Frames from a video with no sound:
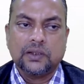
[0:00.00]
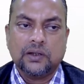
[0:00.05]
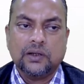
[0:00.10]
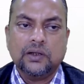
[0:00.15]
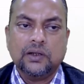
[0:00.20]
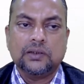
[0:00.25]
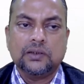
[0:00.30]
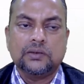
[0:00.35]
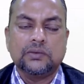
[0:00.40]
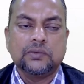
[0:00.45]

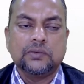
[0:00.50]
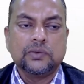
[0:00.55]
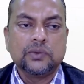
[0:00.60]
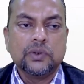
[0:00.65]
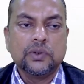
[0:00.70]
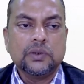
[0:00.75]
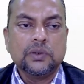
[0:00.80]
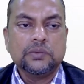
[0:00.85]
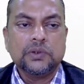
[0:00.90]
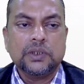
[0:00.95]
Or
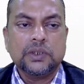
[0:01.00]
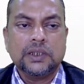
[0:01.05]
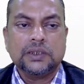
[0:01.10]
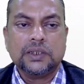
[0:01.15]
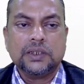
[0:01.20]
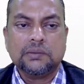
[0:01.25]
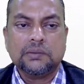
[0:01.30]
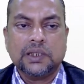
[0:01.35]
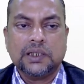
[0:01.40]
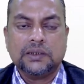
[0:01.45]
role of the
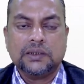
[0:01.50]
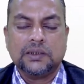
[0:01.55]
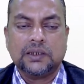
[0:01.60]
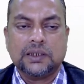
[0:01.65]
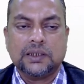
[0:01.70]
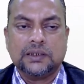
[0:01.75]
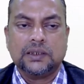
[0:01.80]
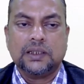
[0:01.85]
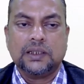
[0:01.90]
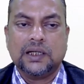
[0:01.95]
HR manager
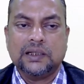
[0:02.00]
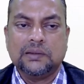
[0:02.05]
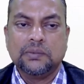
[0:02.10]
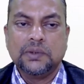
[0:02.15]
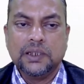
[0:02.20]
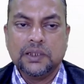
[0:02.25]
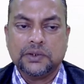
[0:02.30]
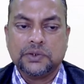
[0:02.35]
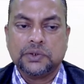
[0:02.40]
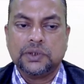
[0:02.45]
as an
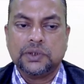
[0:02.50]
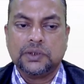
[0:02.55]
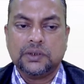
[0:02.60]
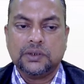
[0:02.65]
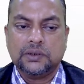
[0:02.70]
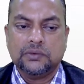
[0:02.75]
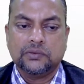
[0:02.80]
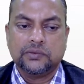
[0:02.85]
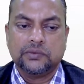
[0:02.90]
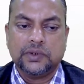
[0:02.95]

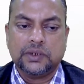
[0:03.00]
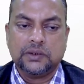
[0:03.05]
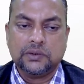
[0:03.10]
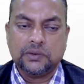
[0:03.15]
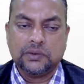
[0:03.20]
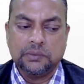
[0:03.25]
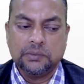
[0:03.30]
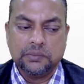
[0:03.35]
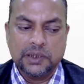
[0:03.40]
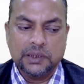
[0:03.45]
administrator, where
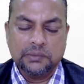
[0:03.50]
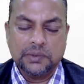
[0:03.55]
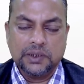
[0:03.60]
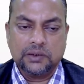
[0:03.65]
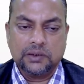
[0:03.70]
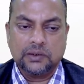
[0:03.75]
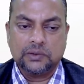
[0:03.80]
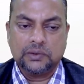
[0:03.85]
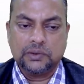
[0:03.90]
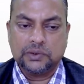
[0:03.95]
to
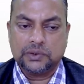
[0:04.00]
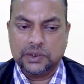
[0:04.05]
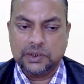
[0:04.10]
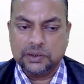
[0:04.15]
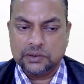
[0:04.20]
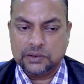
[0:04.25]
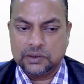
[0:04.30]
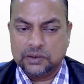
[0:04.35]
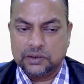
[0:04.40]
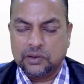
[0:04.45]
implement all those
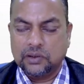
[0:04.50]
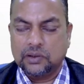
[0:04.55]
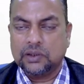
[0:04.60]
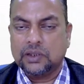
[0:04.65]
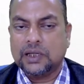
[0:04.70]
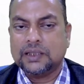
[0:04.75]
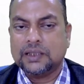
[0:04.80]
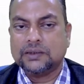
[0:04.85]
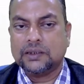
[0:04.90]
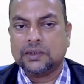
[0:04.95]
things,
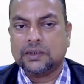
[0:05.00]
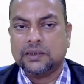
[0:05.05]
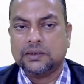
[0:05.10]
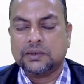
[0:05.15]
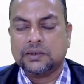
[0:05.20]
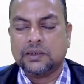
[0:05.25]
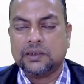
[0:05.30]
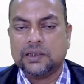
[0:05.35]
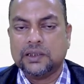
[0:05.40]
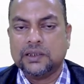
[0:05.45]
or as a
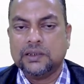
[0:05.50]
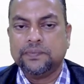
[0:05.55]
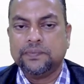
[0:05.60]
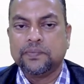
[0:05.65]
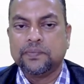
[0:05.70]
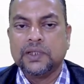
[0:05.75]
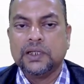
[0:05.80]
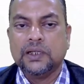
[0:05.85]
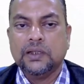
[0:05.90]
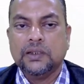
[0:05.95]
consultant.
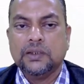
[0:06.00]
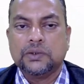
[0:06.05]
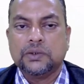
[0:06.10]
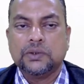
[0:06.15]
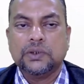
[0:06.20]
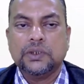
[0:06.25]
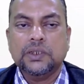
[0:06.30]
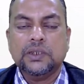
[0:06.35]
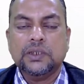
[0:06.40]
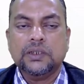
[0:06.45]

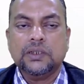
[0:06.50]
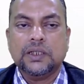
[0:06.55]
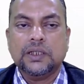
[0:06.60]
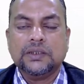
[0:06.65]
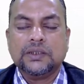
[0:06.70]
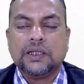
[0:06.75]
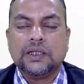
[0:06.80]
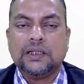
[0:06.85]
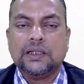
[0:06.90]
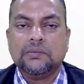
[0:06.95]
So here,
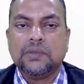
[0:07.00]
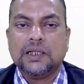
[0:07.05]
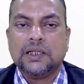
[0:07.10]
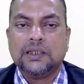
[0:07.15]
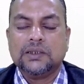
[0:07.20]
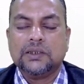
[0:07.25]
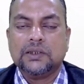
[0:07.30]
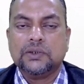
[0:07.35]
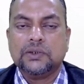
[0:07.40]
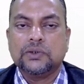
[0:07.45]
HRD
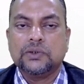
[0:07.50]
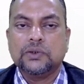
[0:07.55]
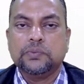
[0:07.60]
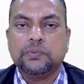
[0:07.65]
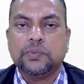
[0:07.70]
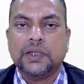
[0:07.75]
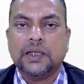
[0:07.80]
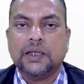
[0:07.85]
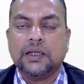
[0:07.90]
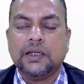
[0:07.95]
managers do
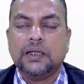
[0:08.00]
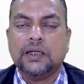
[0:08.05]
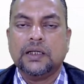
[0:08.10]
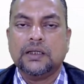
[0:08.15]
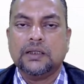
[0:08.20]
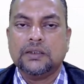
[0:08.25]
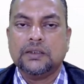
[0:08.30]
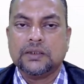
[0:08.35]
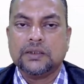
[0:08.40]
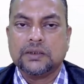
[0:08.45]
play
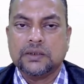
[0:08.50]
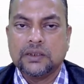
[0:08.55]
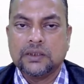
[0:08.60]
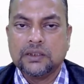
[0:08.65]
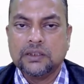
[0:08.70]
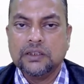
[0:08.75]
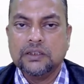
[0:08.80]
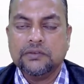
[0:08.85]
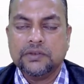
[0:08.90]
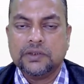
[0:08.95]
a
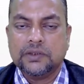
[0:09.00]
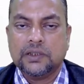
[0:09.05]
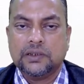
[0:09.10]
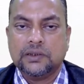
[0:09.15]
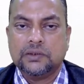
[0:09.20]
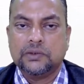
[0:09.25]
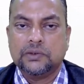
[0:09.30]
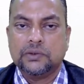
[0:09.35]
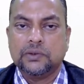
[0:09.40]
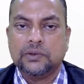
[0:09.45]

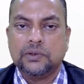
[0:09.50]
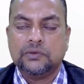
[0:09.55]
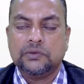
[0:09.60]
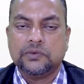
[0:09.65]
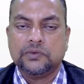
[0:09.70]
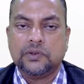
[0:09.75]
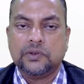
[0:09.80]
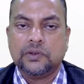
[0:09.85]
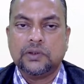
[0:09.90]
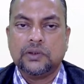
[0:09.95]
significant role
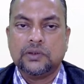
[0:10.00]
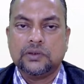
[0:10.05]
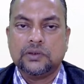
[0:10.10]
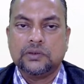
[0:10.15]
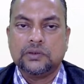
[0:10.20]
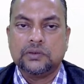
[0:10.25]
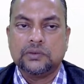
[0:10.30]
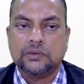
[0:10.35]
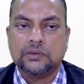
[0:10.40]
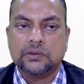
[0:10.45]
for
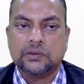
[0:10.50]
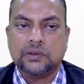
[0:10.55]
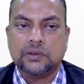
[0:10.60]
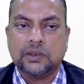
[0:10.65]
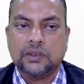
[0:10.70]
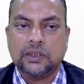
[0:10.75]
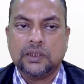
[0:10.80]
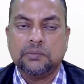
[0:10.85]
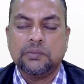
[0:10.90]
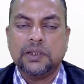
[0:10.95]

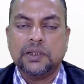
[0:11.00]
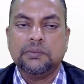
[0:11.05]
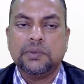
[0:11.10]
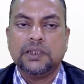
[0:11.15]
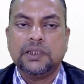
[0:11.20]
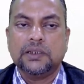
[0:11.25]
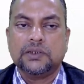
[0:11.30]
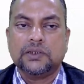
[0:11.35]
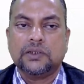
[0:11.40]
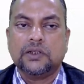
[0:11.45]
the
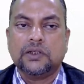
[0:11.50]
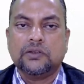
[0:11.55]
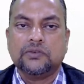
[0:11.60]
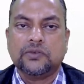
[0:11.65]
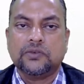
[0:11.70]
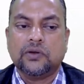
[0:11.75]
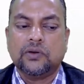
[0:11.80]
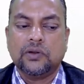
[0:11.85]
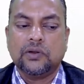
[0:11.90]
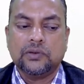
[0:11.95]
implementation of
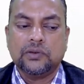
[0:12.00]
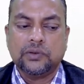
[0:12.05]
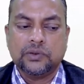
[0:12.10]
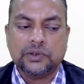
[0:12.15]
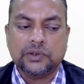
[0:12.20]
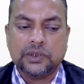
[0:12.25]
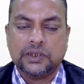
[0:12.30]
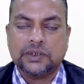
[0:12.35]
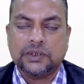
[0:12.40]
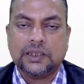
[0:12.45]
all
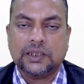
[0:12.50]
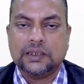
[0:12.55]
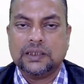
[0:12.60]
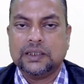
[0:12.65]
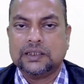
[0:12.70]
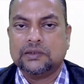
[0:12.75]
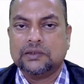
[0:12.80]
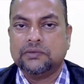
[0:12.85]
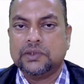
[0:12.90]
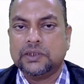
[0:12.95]
those
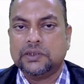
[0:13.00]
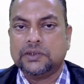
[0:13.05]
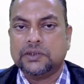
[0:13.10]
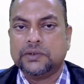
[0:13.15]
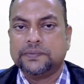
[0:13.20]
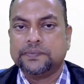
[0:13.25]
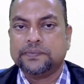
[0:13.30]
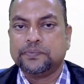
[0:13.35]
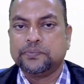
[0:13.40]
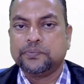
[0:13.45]
HRD
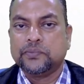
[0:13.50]
activities.